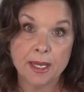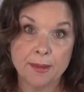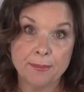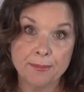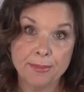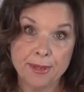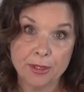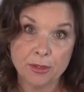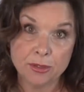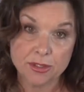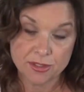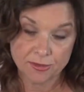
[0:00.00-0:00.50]

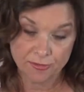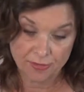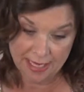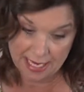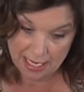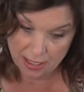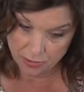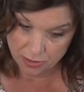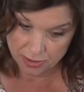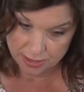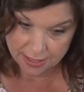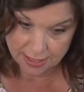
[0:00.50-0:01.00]
bundles of
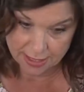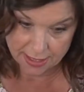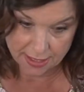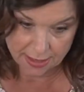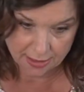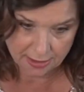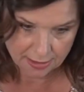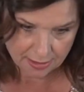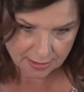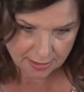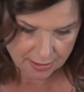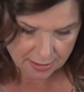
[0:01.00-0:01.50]
flowers
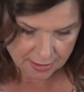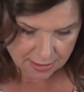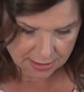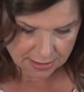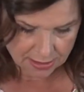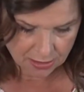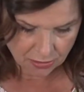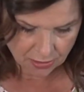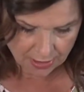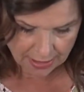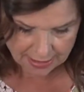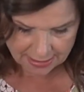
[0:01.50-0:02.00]
here. Let's
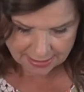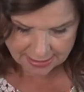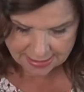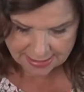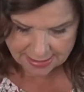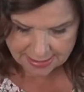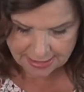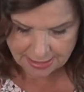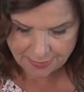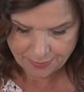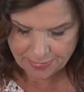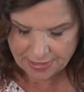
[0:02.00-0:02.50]
go ahead and
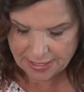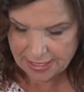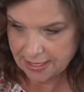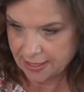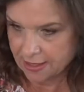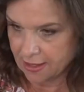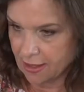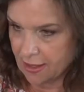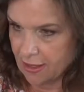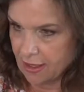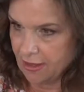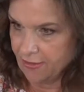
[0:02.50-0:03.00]
snip these
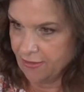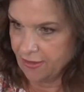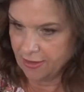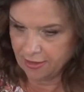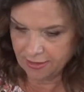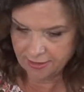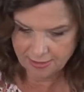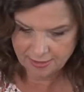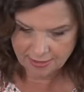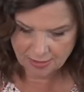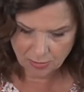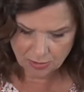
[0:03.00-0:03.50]
off.
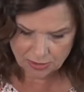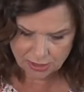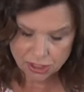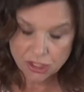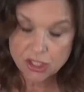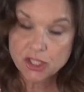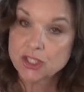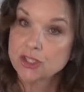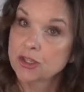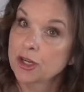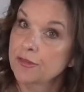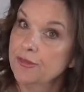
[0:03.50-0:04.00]
I wasn't
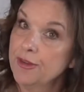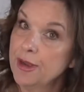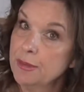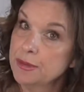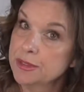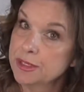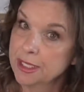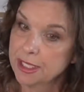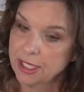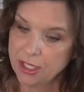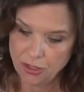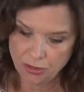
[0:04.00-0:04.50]
sure if I was
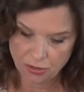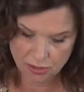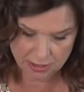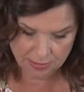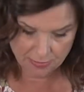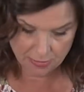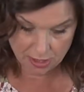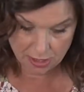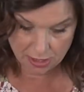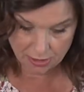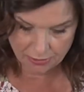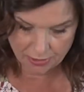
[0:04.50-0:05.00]
gonna use them
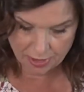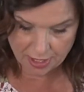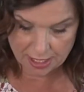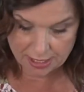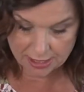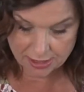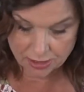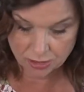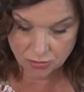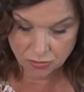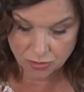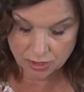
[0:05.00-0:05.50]
all or
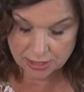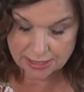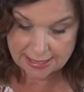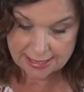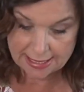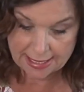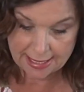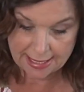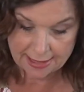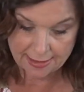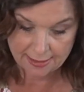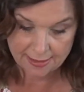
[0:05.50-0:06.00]
not, so we'll
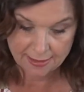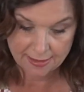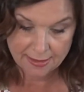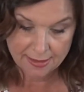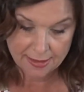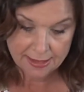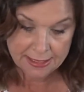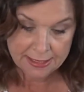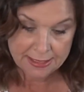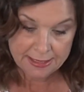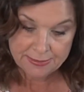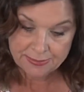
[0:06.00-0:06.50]
see.
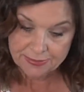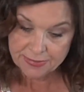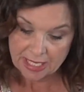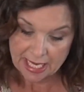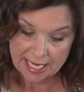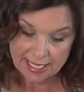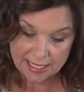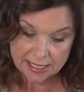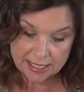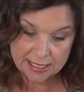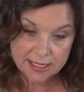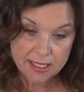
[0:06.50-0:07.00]

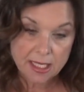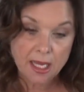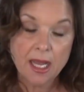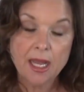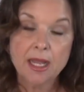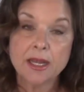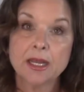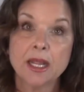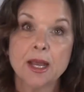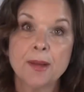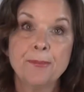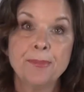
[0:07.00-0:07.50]
I just
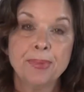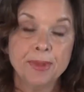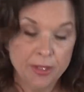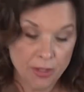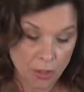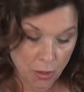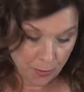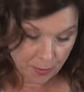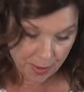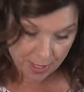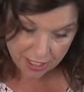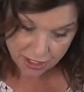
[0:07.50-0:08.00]
thought a
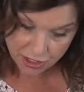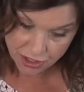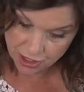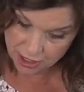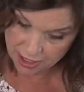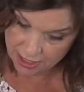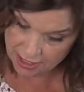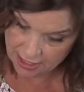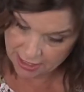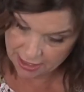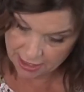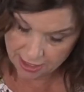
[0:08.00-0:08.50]
little punch of
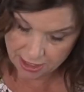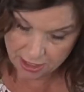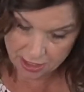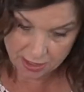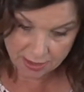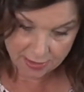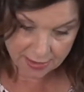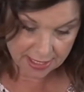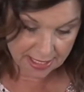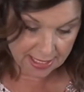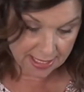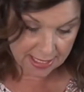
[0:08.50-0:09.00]
color,
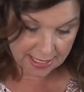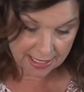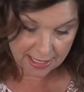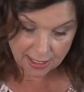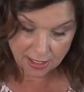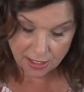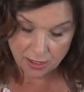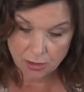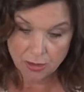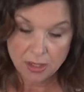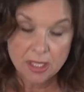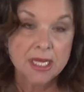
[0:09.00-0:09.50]
the
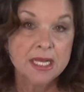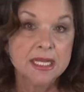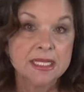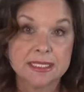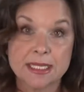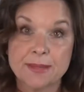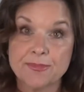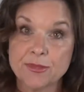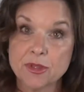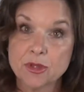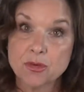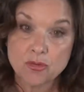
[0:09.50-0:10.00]
yellow,
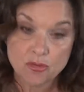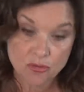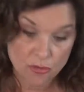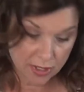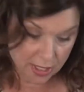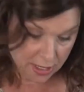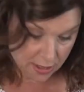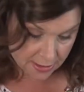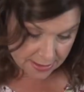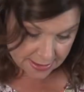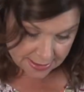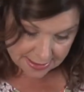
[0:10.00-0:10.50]
something
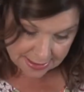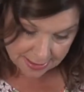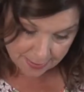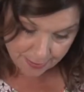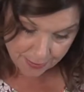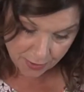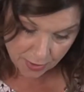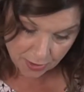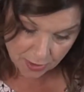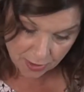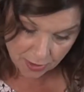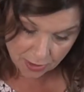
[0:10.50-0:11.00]
real
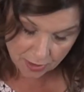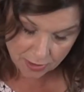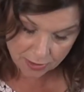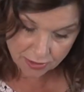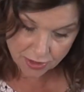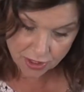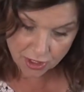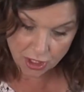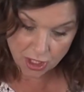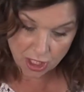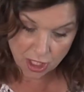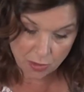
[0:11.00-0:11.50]
simple
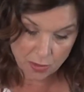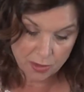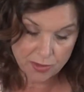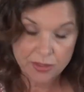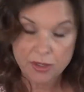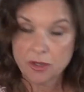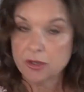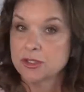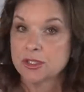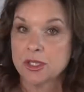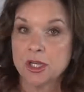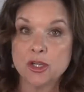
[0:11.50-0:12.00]
to go with
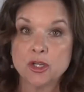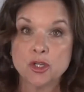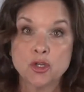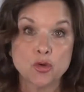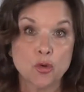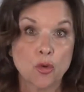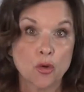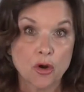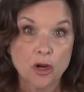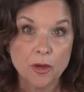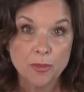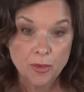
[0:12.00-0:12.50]
those
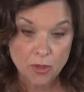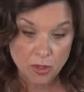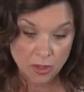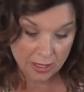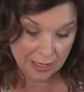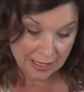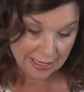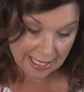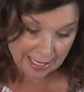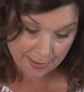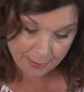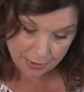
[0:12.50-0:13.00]

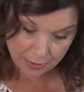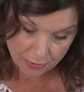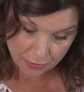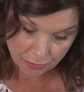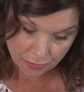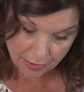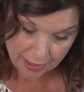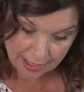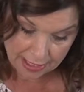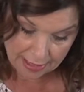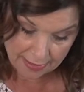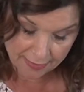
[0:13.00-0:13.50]
adorable lemon
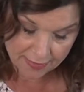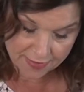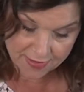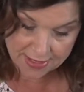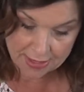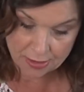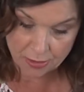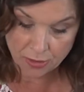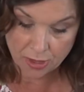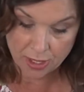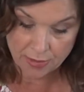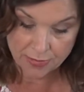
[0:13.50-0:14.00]
wreaths
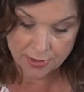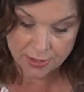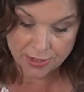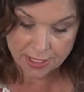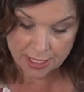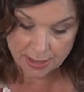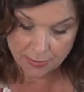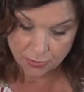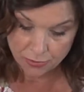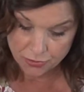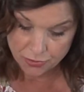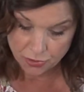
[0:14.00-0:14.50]
that are on the
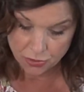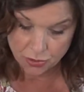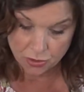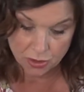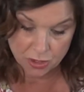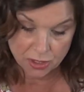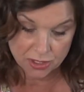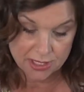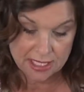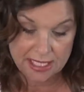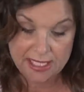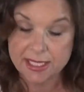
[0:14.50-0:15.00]
double
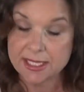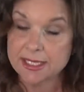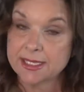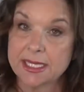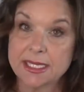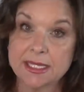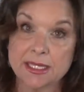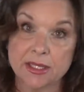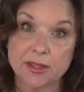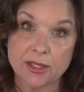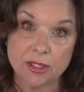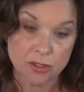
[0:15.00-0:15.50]
doors. I just
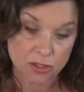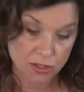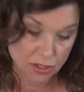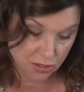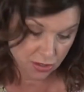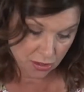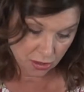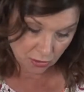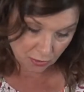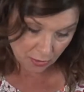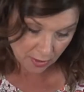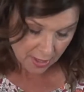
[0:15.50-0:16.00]
think that they're
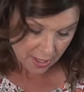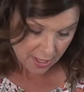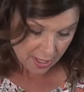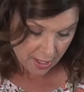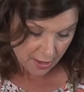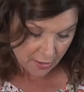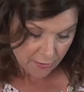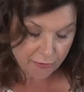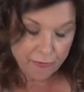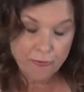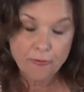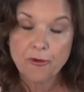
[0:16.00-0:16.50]
so
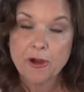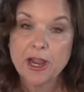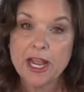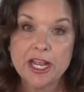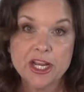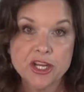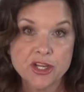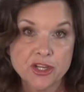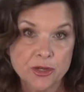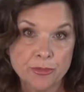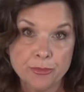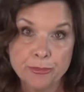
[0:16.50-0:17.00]

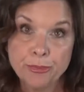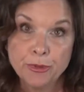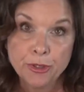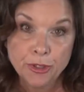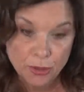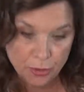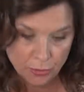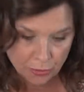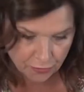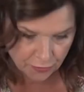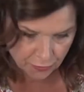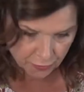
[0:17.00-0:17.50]
fresh and
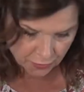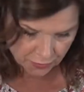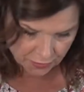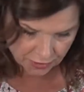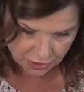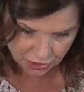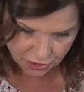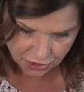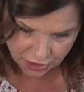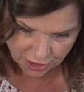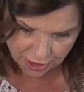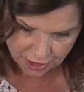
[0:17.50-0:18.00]
beautiful
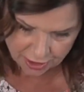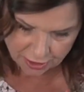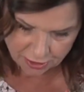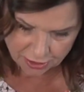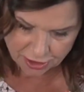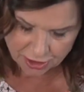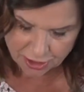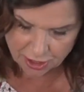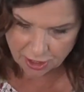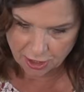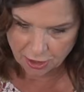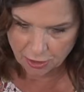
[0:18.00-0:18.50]
this year.
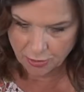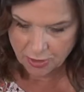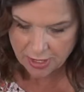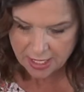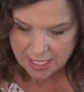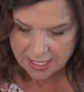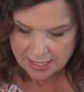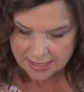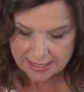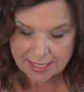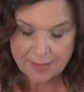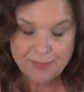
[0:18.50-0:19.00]
So
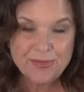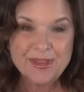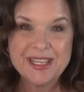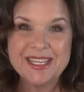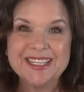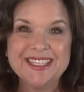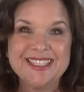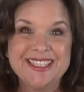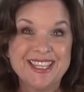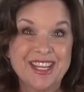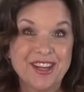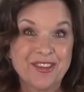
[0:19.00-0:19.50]

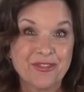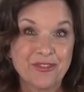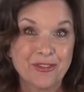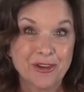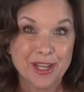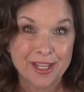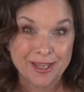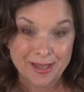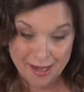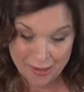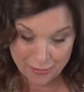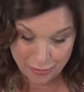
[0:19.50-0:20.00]
something
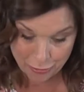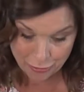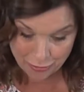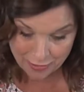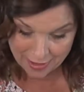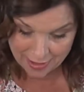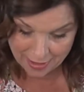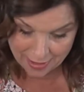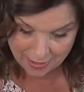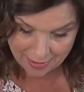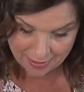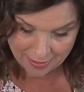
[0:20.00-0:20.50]
different other
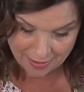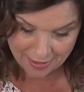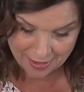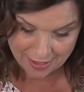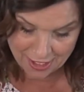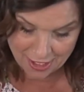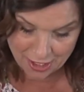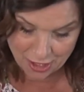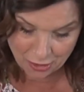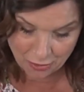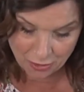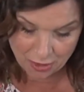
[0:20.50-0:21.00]
than,
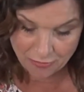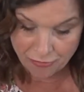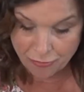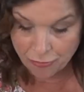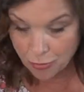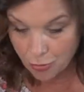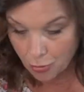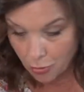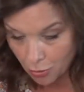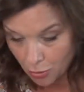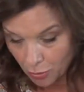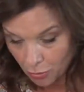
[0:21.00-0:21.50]
a
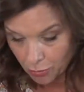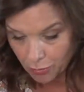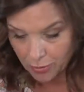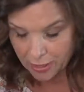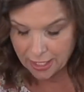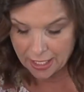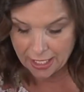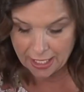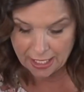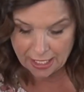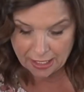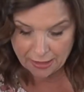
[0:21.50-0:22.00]
floral
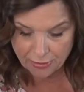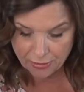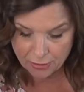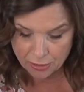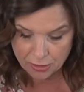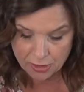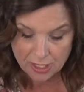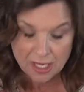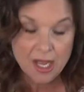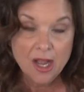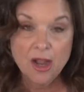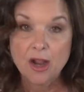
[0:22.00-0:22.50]
wreath
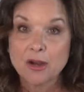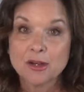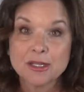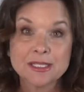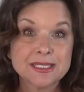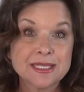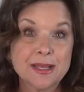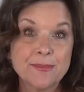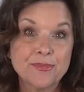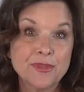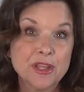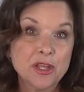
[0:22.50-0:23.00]
or
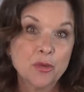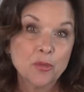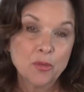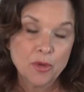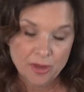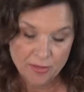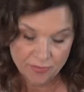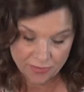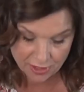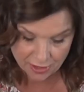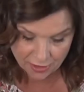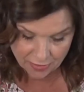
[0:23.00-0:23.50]
something
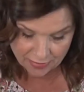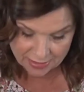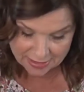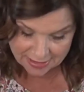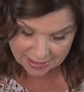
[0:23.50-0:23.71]
with, that